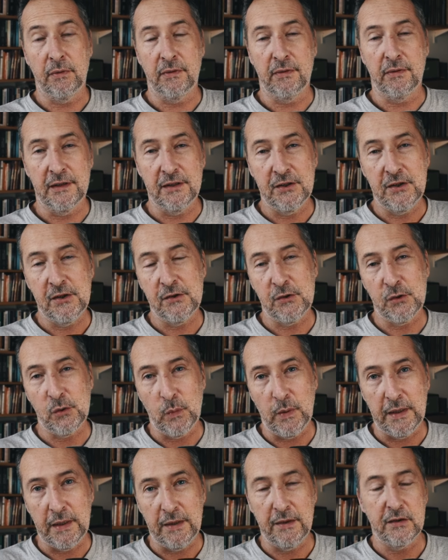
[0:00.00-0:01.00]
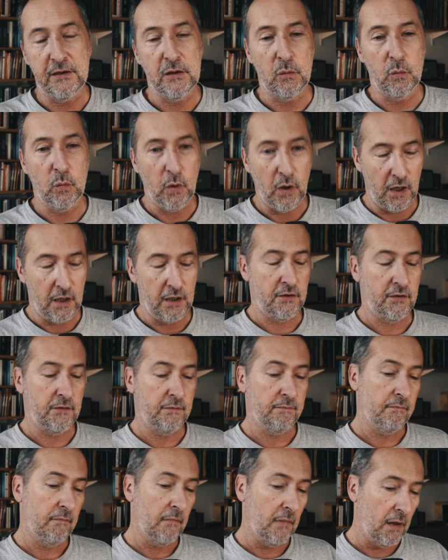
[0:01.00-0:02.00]
This is the way that it works.
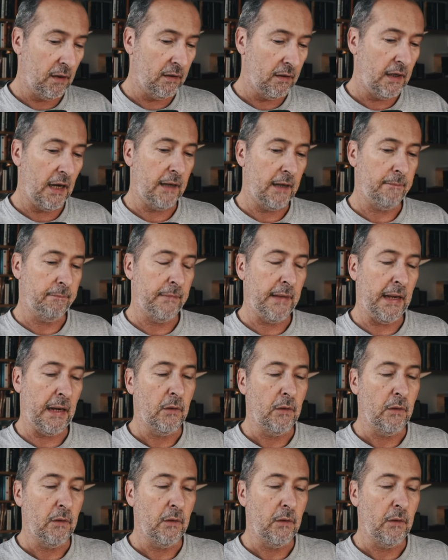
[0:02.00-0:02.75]
Okay, now,